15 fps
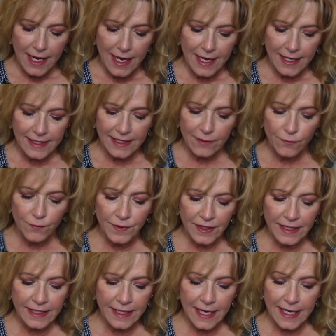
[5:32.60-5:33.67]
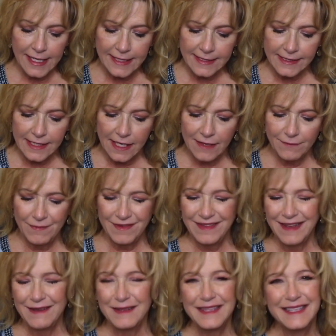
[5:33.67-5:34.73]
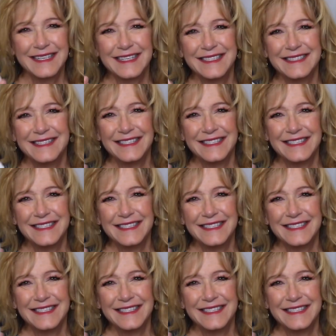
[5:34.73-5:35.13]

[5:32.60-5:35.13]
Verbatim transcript: And really nice. The